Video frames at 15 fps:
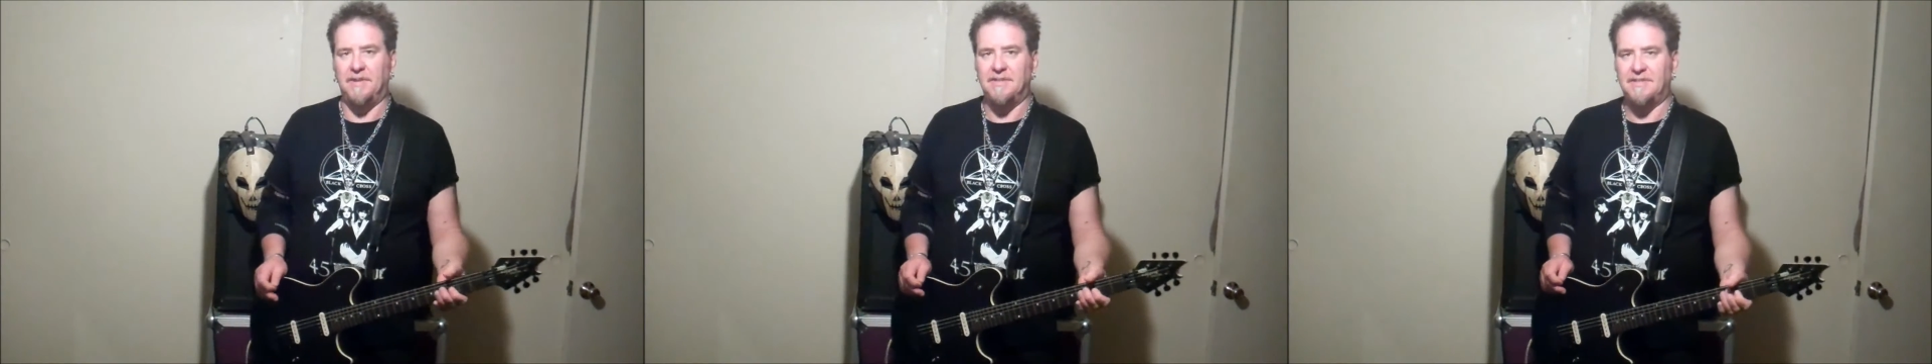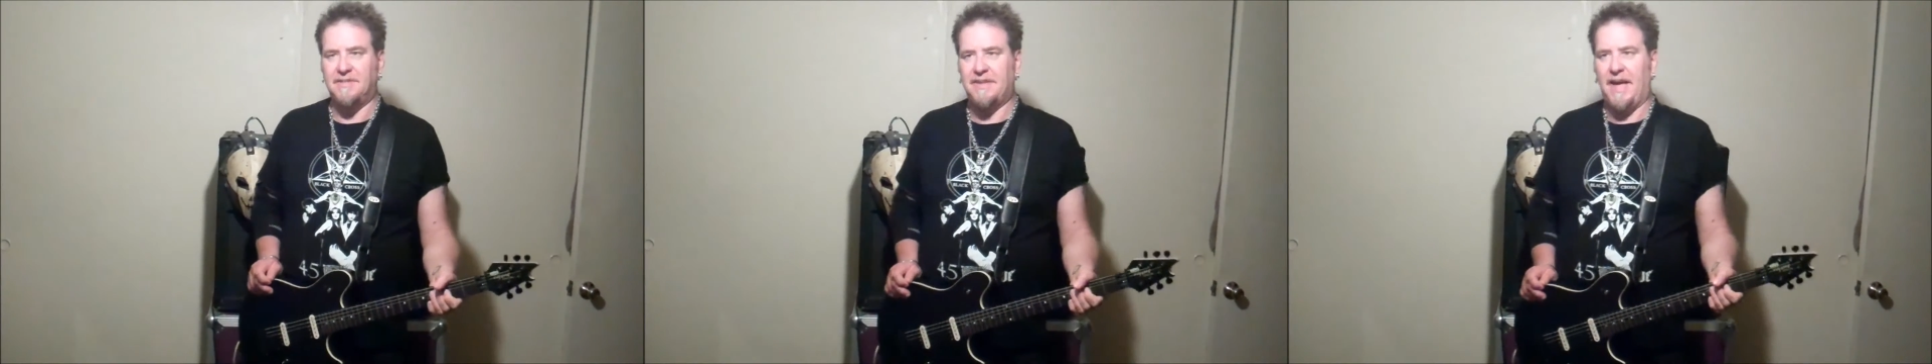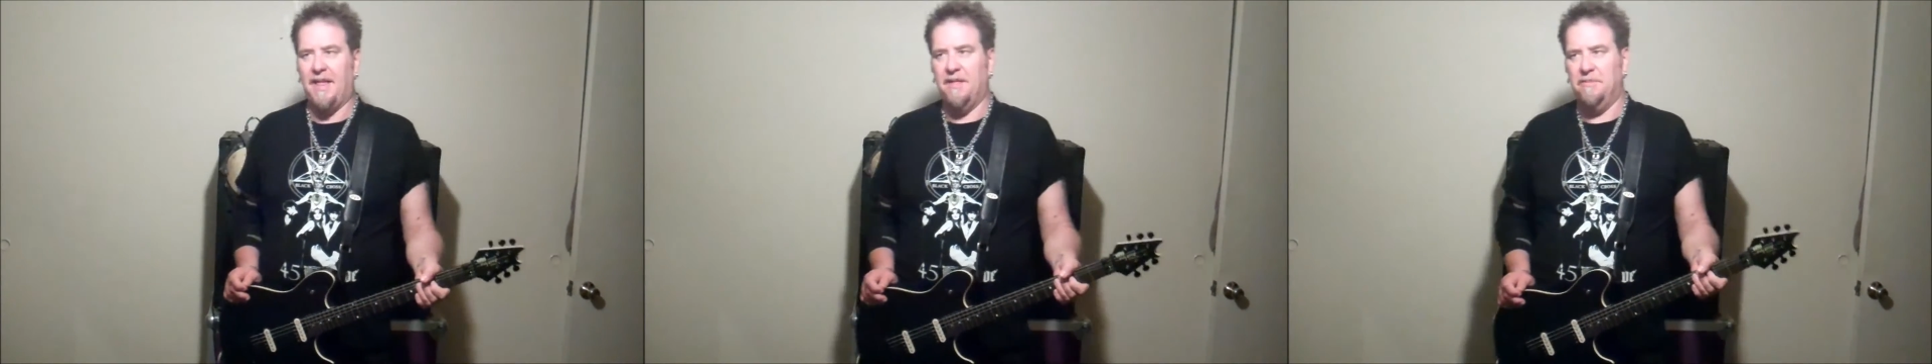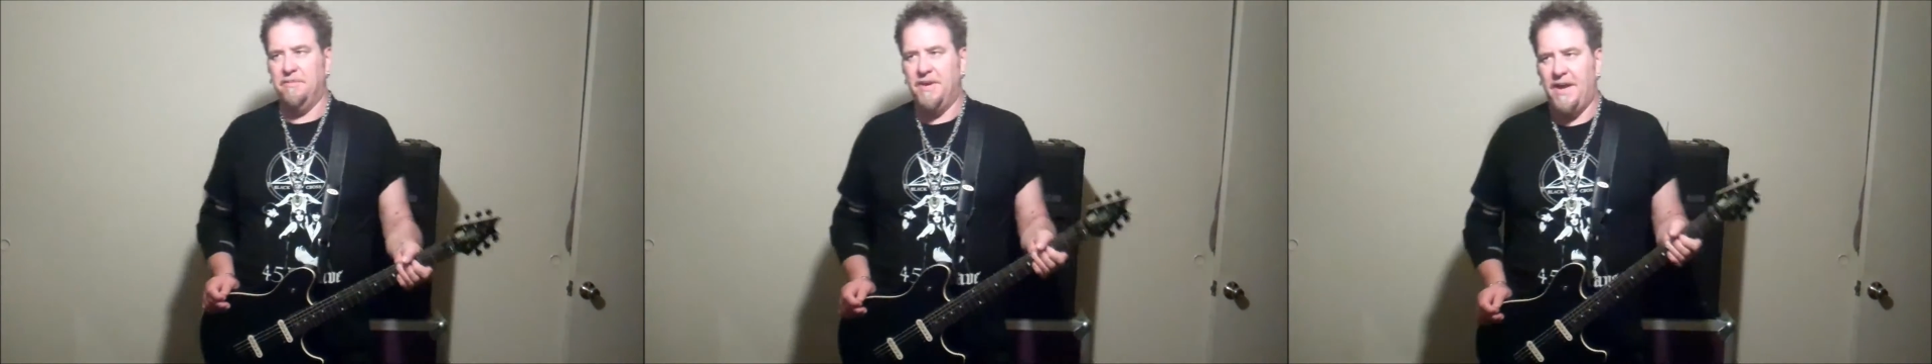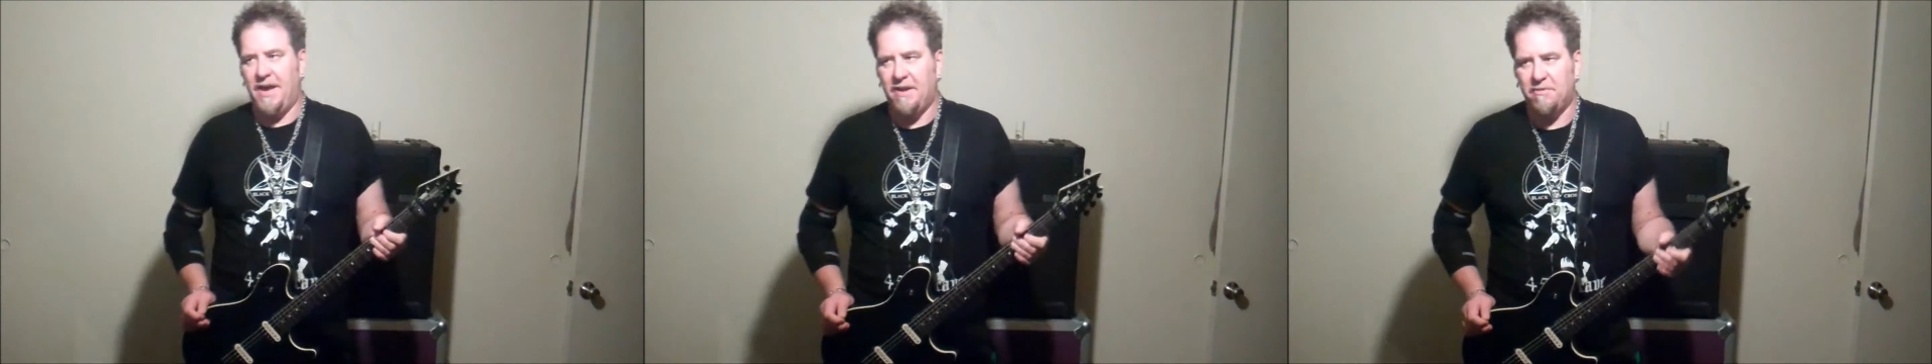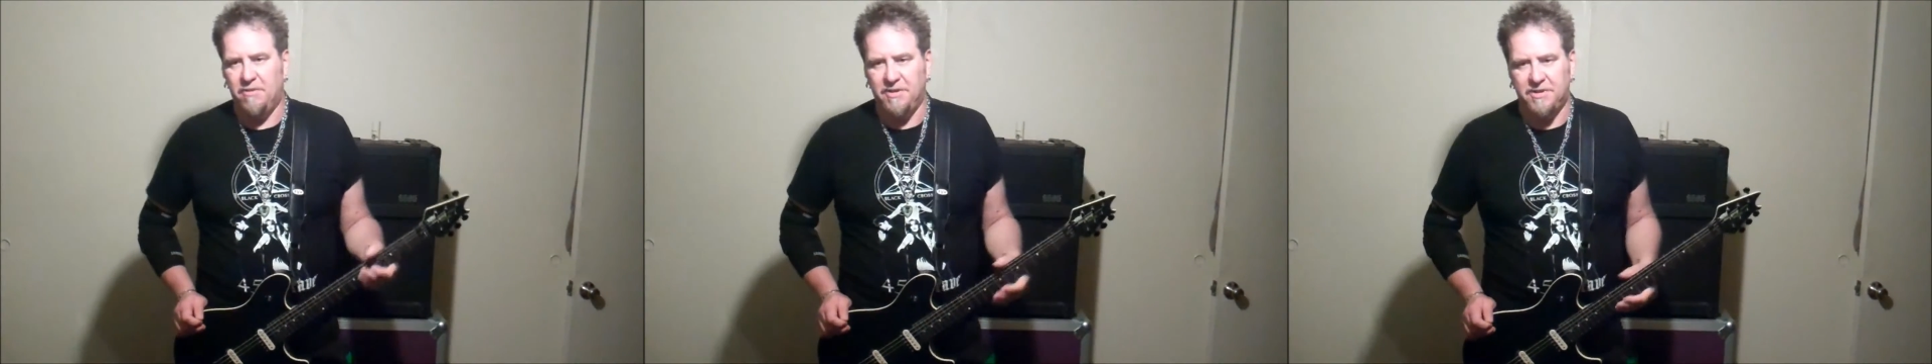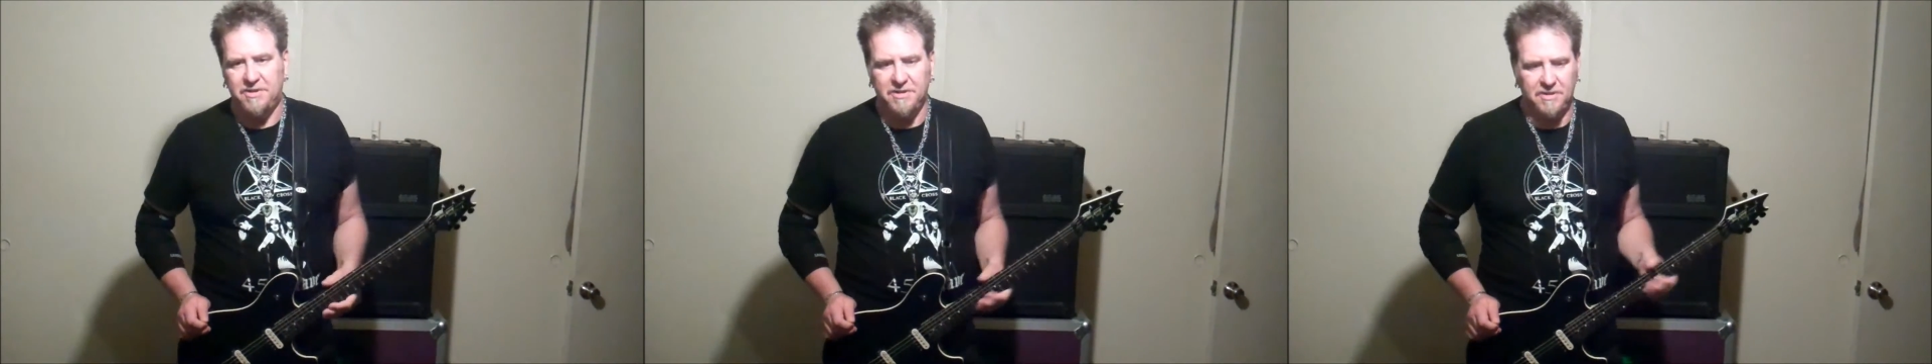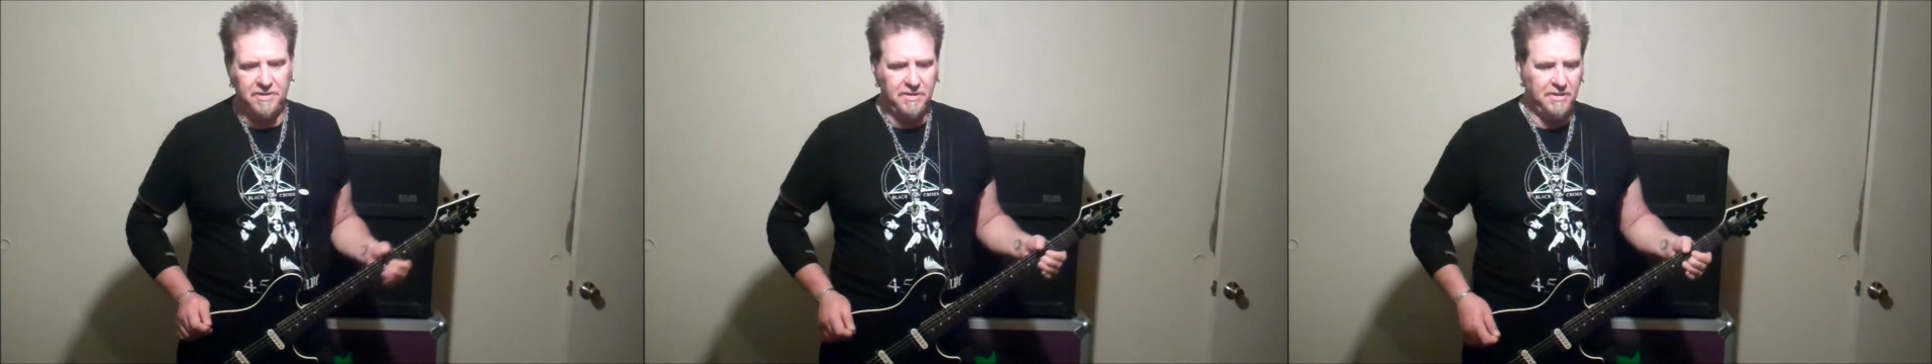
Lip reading: a scallop neck, which is,